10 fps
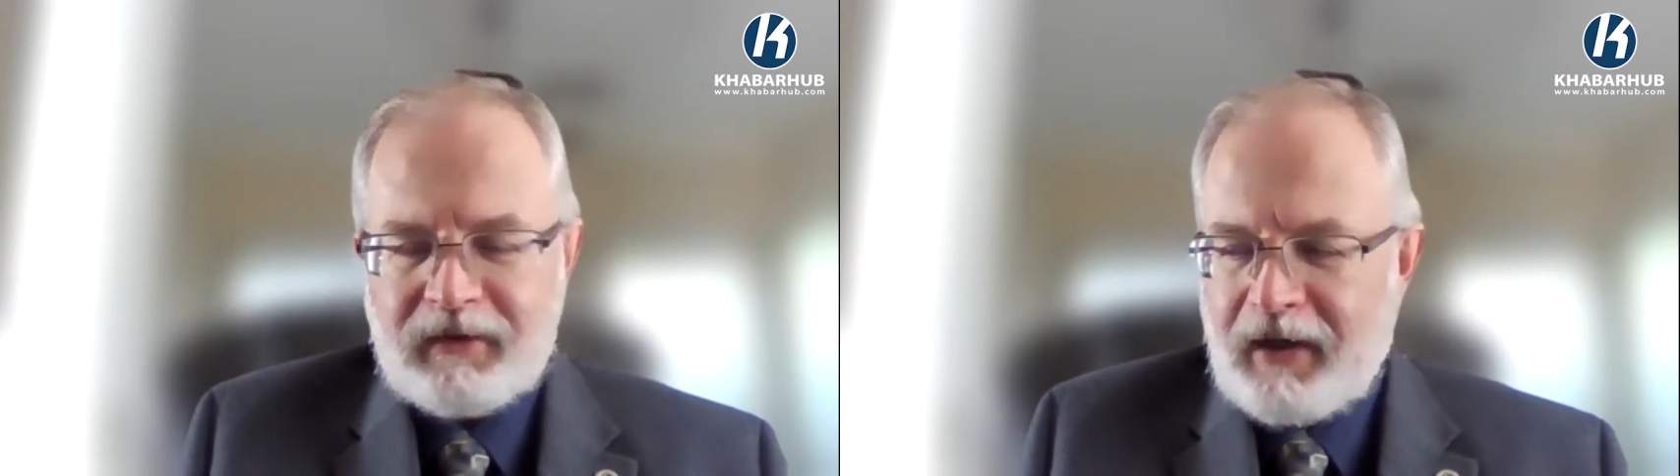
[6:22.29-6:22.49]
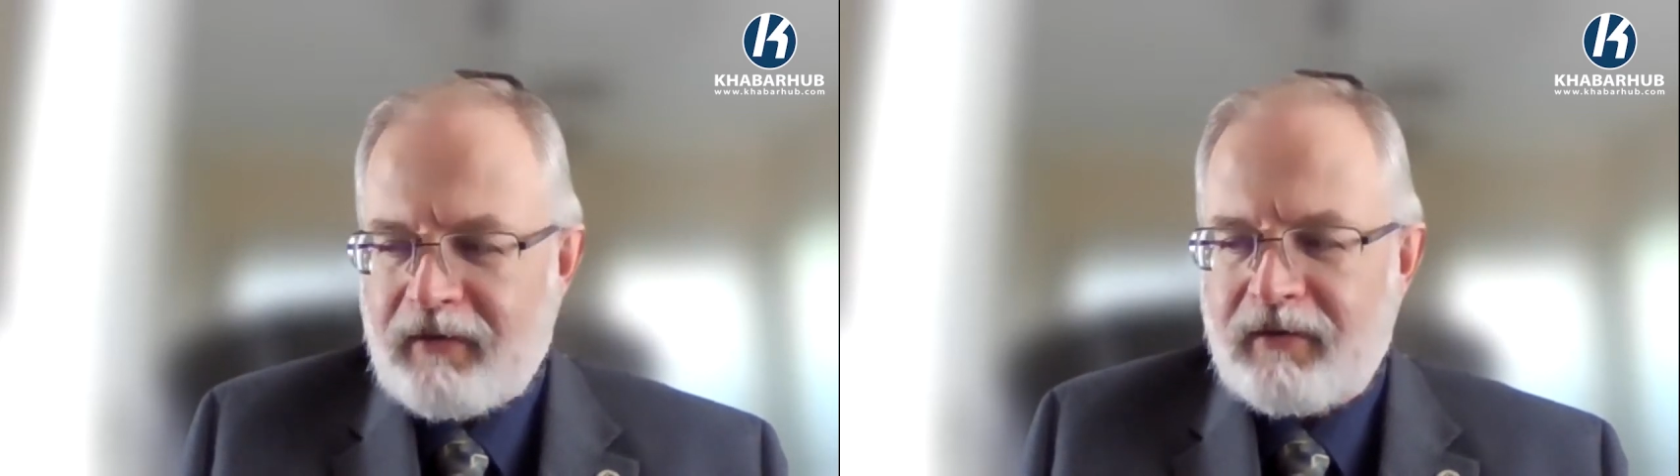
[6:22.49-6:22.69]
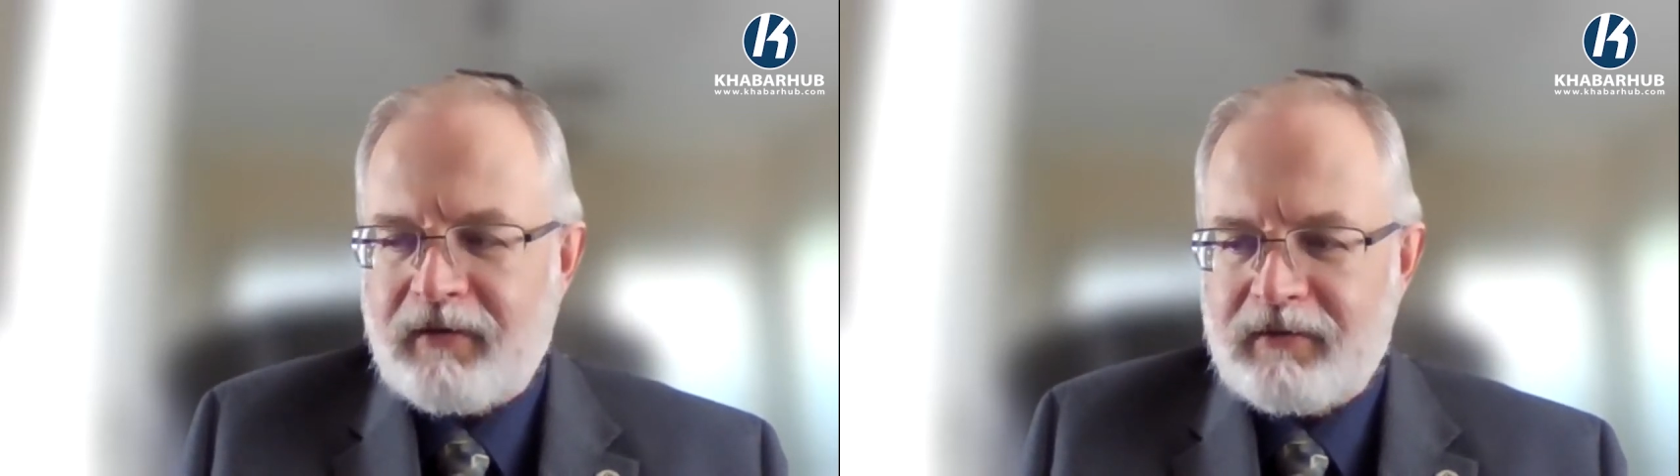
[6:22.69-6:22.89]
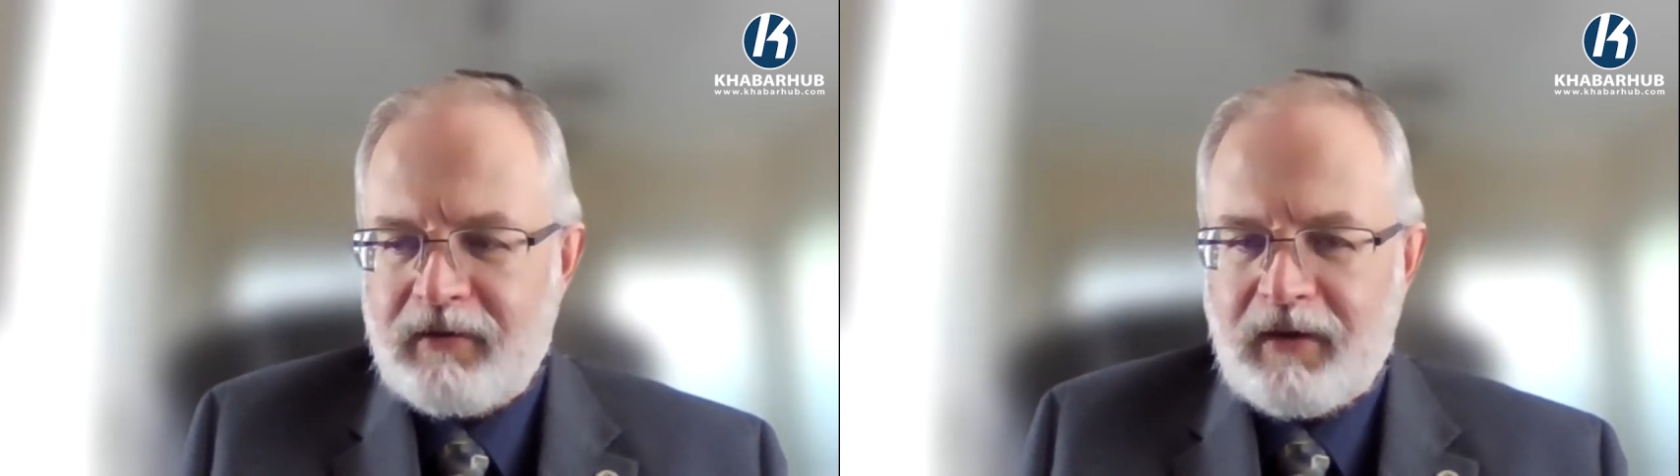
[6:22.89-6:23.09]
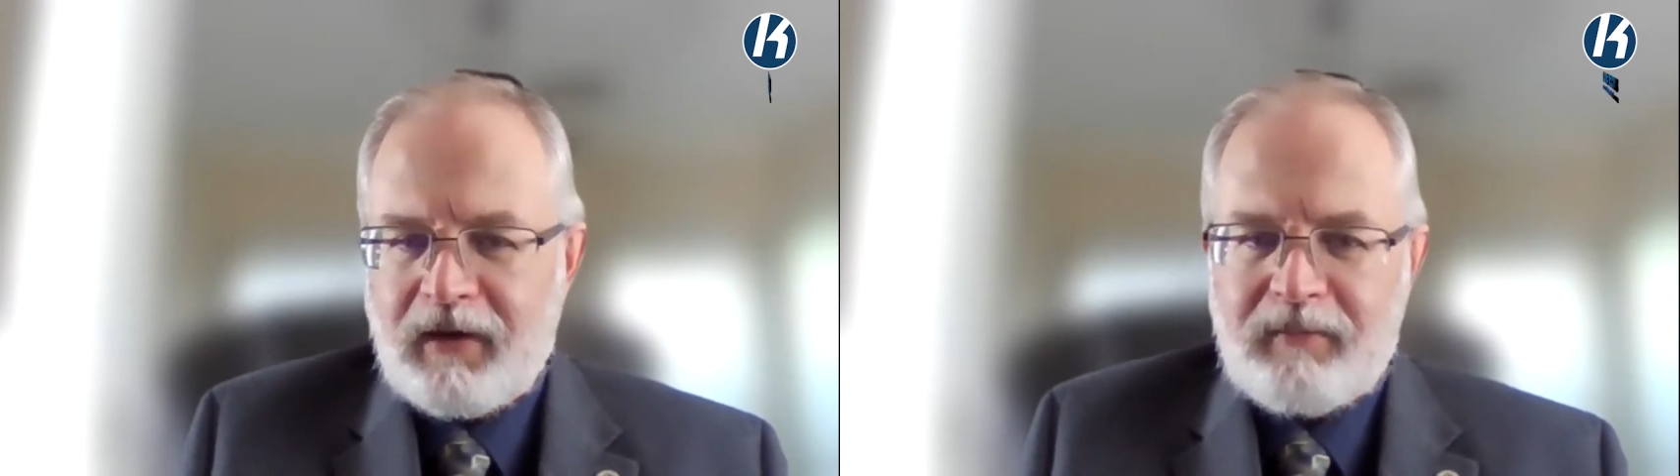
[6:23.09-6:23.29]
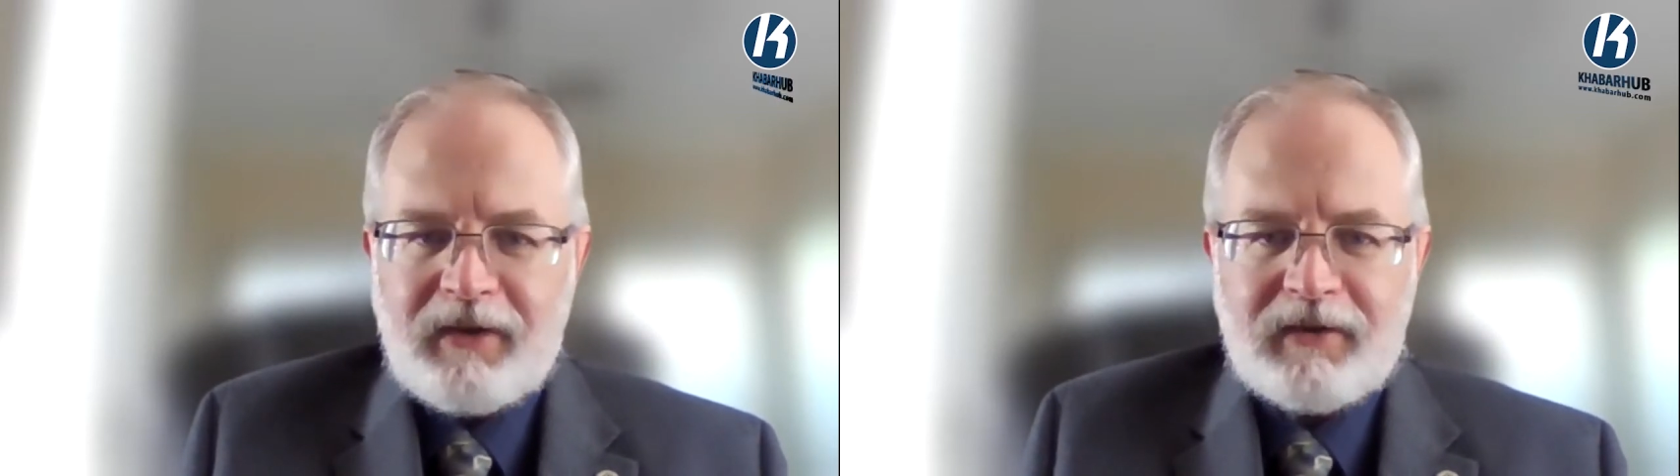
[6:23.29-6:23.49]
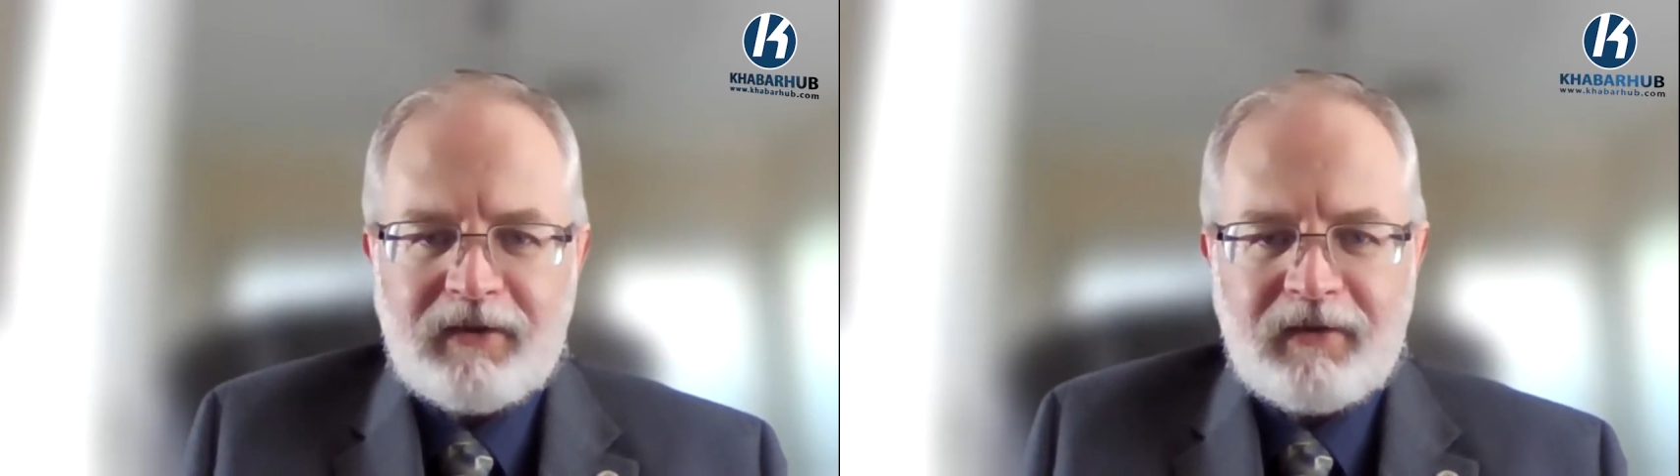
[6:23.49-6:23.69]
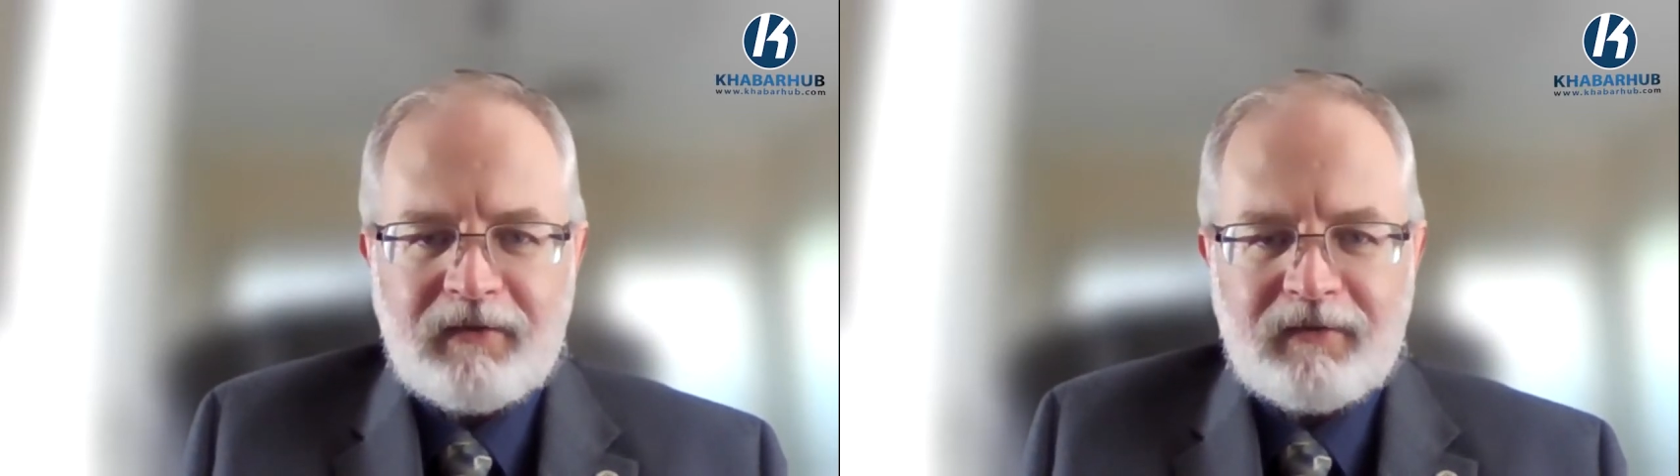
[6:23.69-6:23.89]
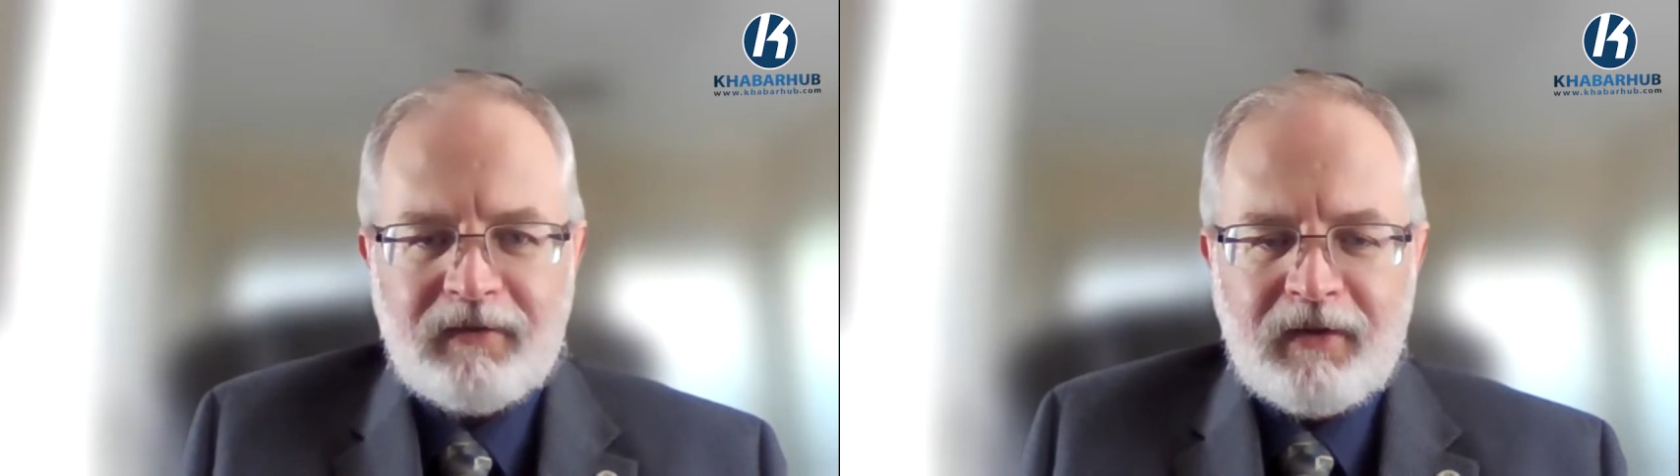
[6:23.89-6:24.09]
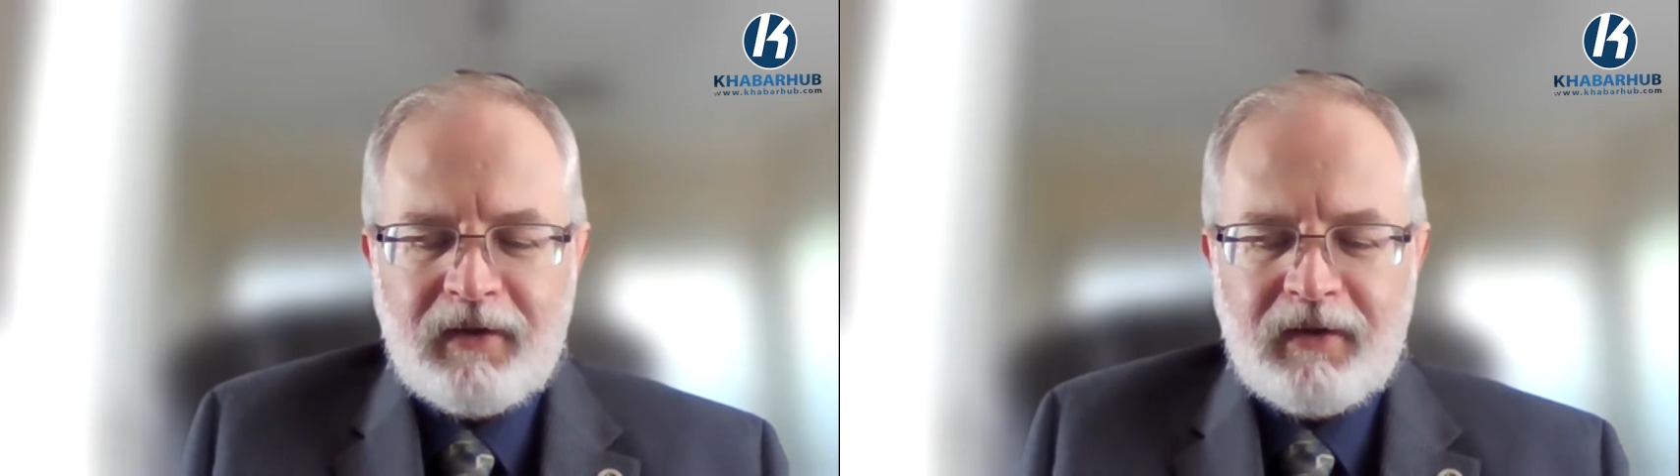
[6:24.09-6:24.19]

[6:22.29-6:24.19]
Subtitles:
counter Beijing's